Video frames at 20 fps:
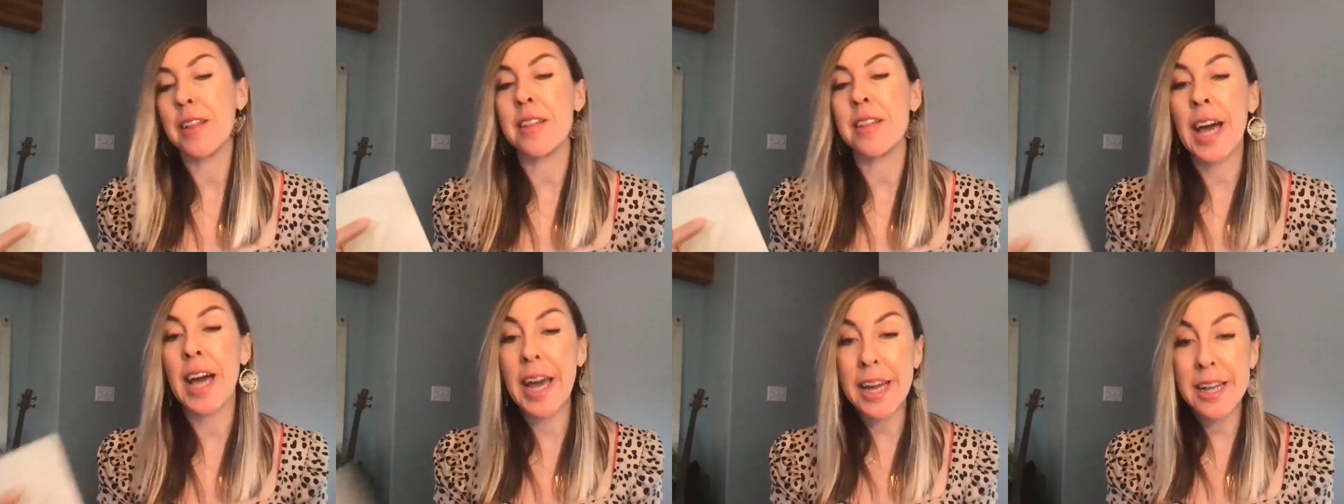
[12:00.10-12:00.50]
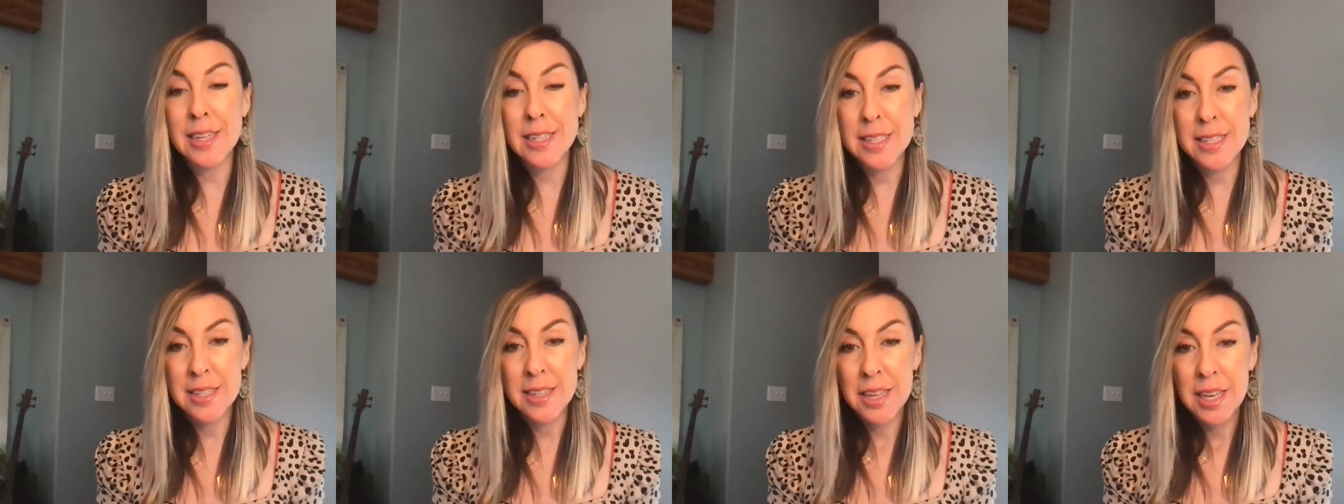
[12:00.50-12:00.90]

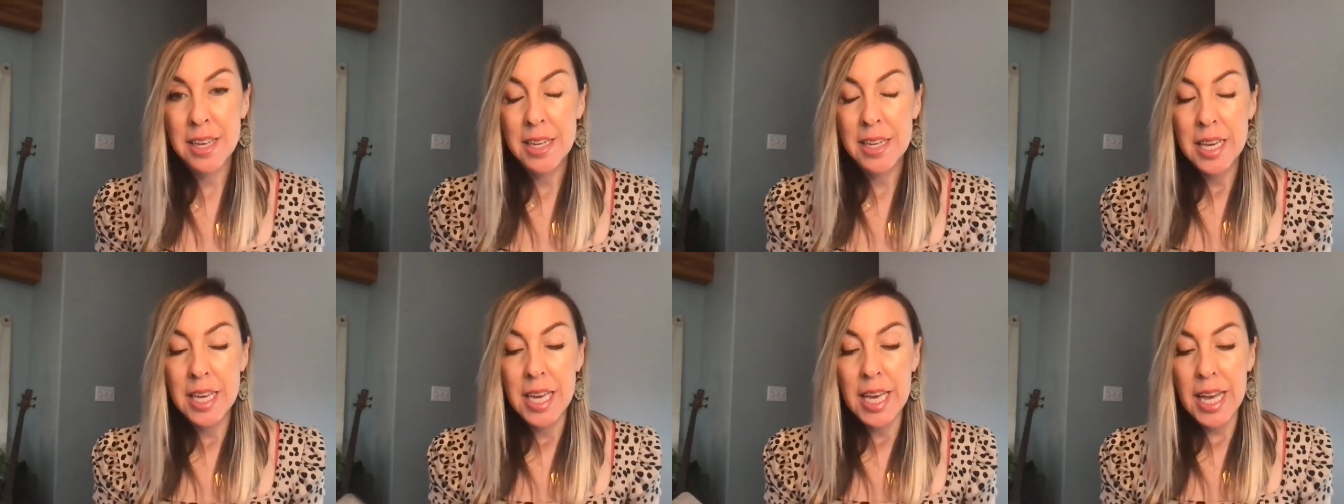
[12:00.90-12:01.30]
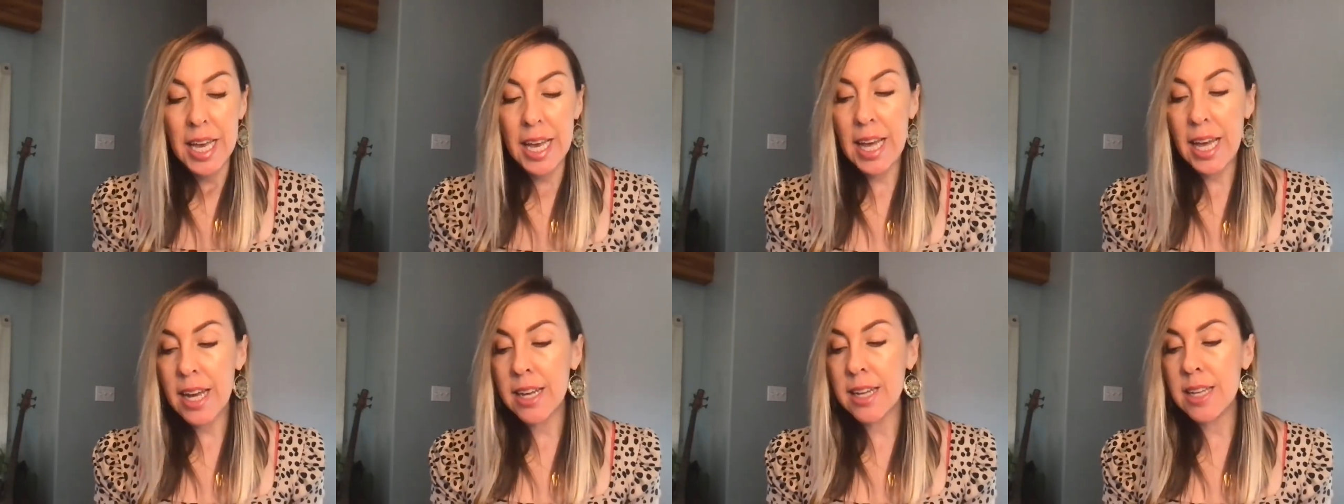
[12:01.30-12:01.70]
light.
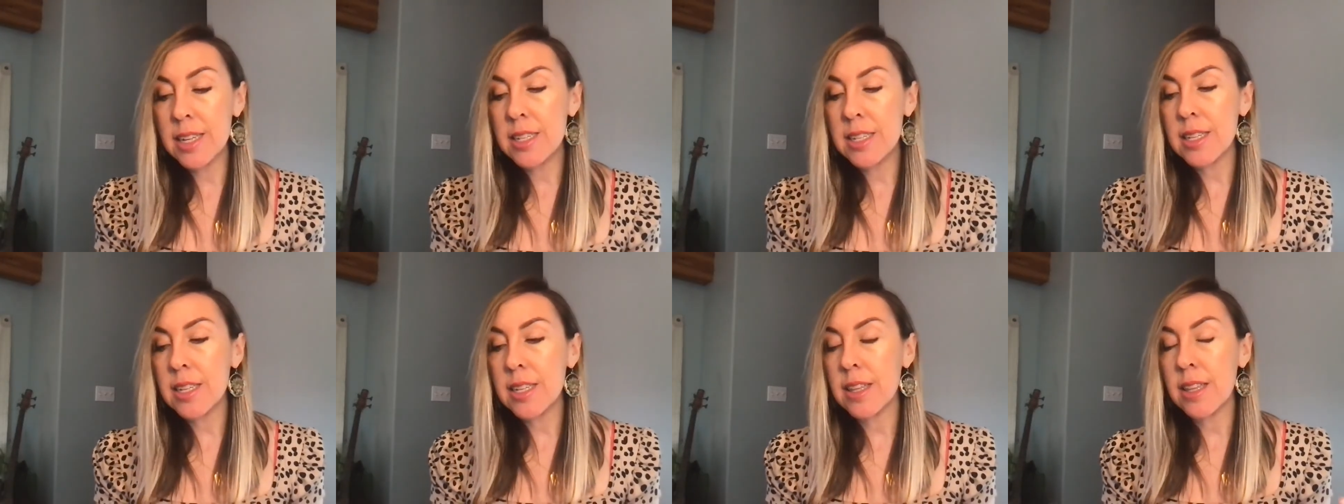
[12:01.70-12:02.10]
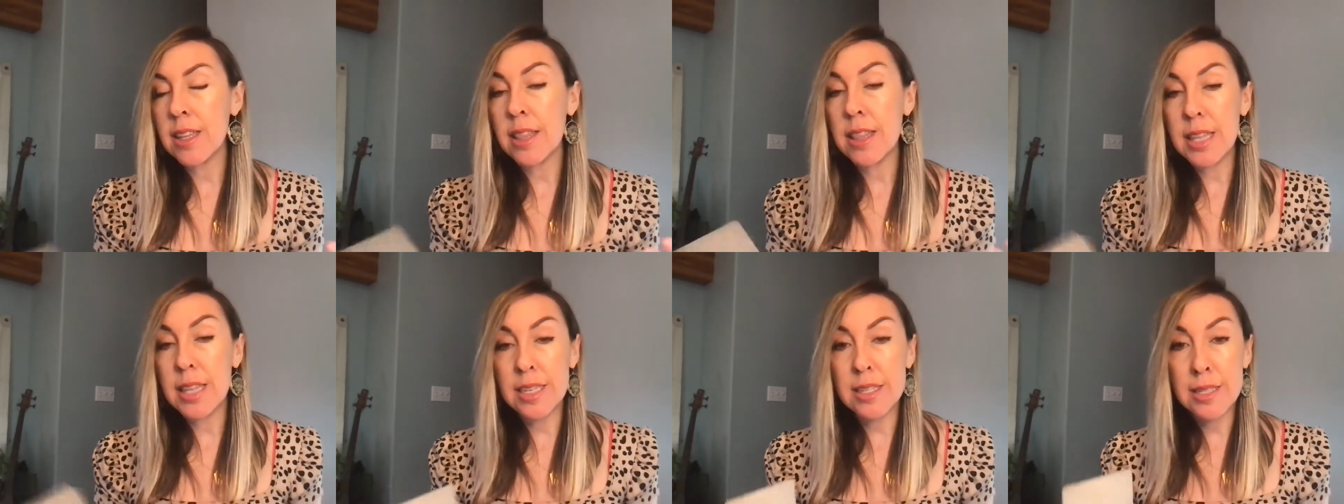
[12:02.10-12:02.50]
And
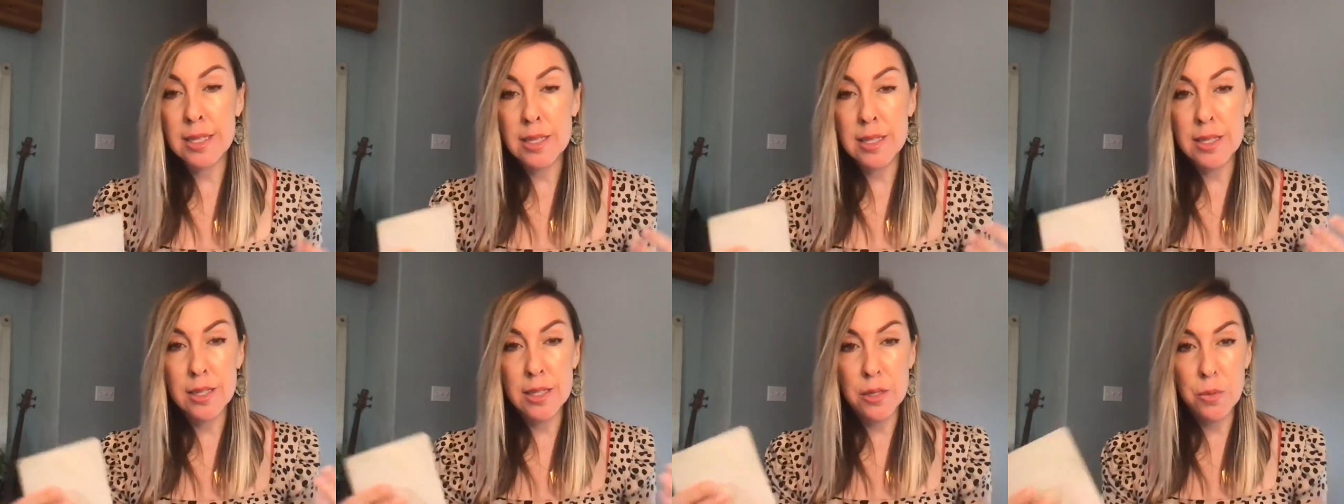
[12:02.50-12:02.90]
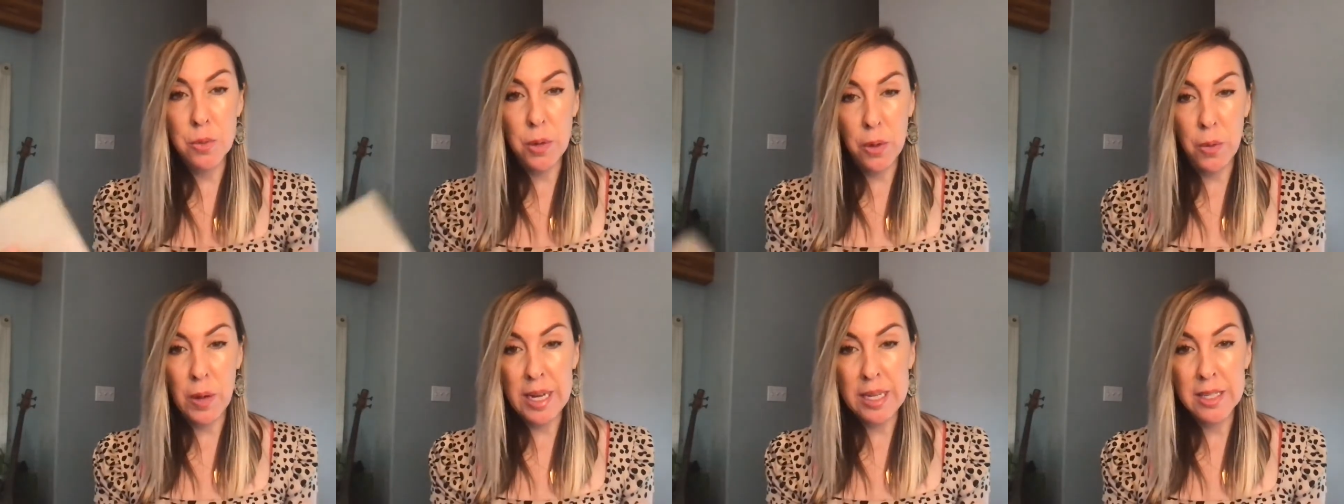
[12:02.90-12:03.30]
this is the
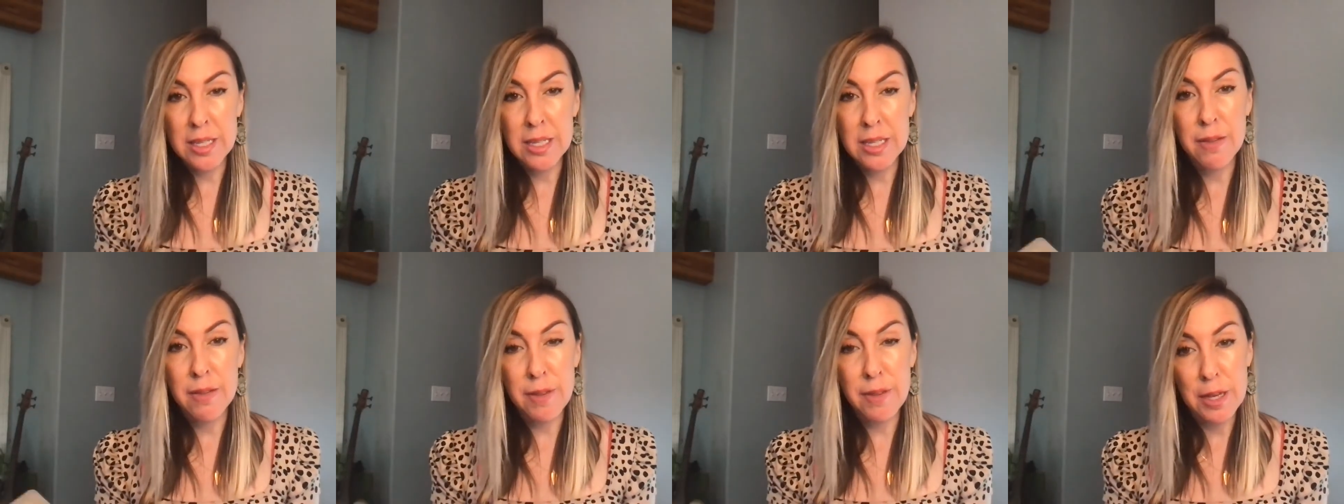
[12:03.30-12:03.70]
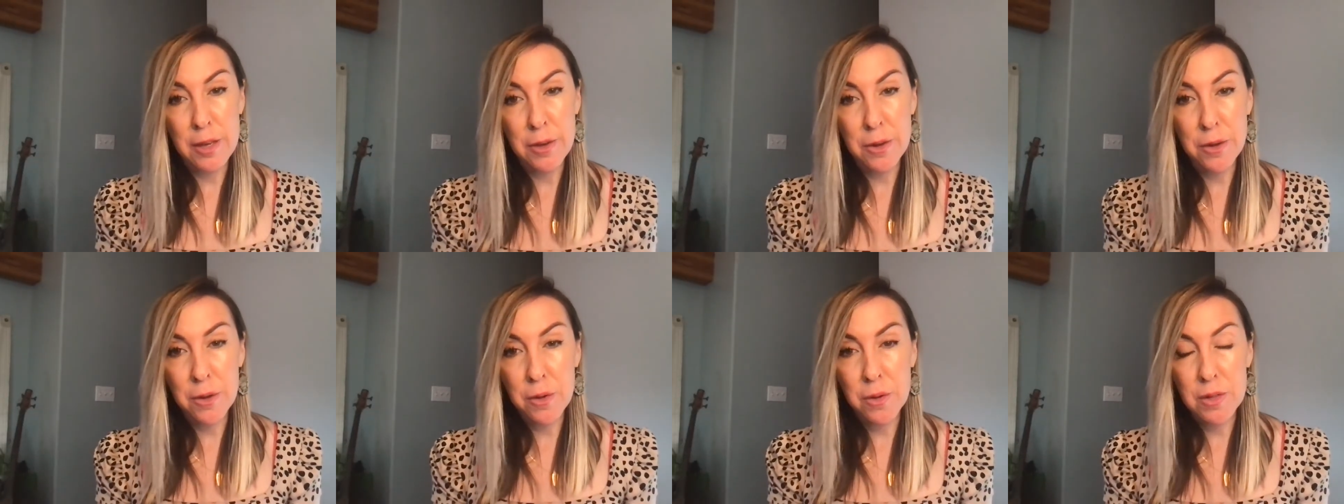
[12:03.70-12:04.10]
request of
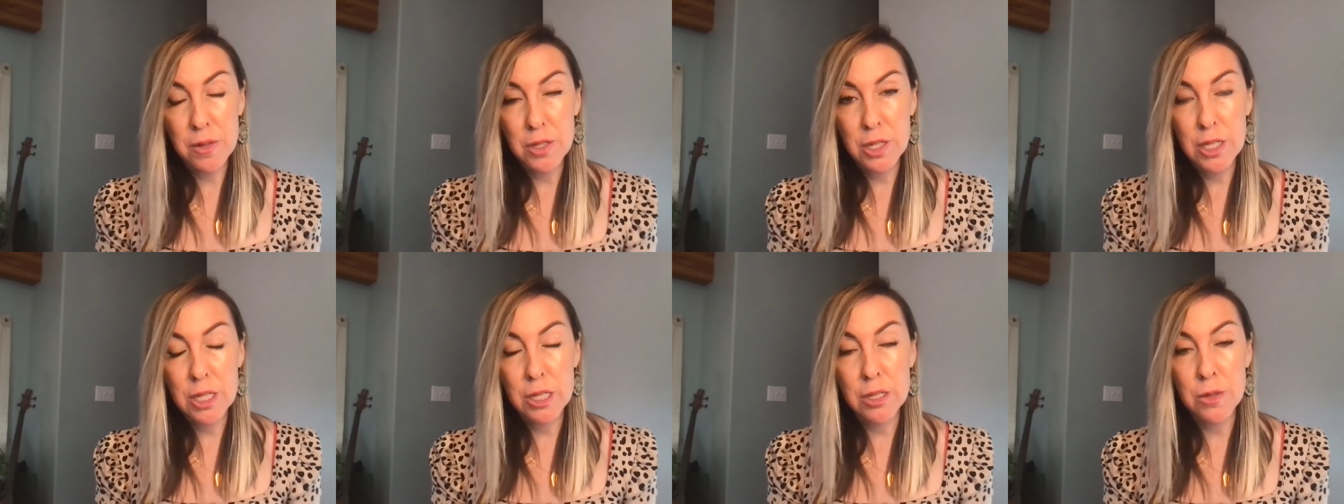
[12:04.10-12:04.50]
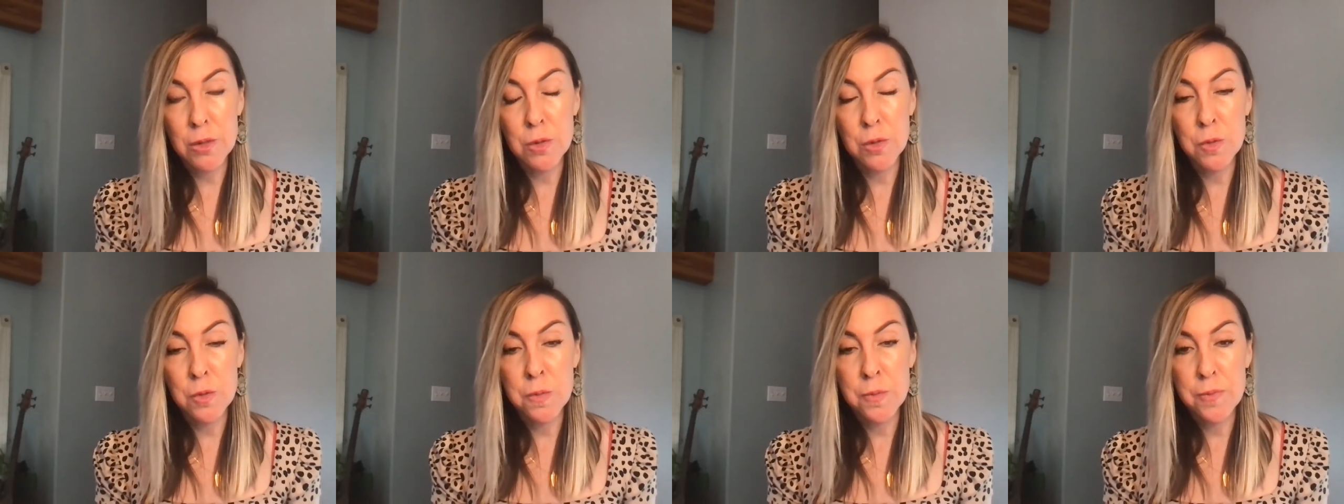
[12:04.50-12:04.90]
you
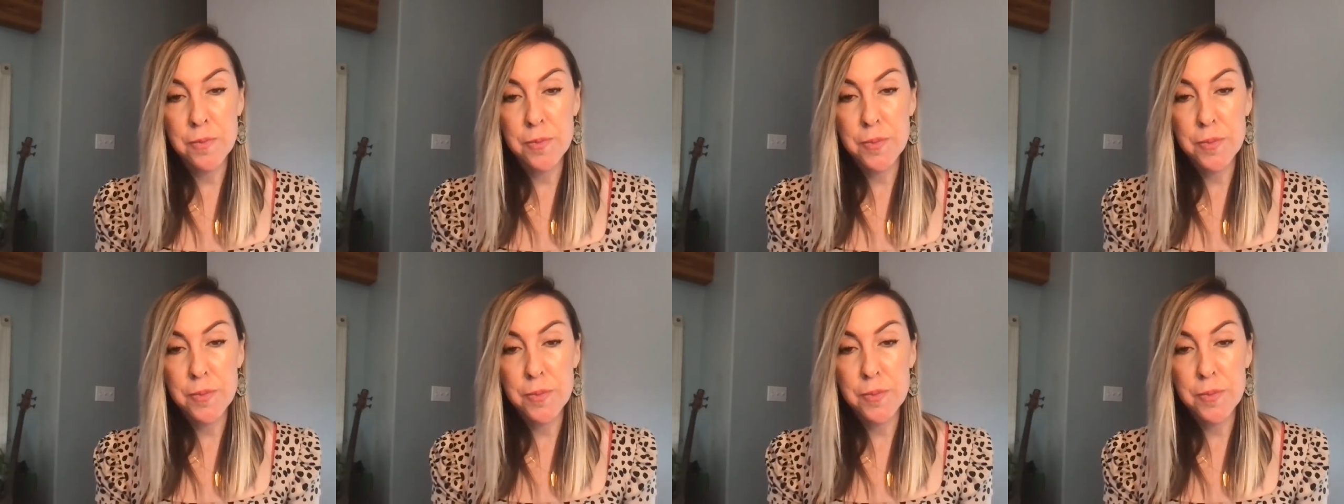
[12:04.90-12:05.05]
to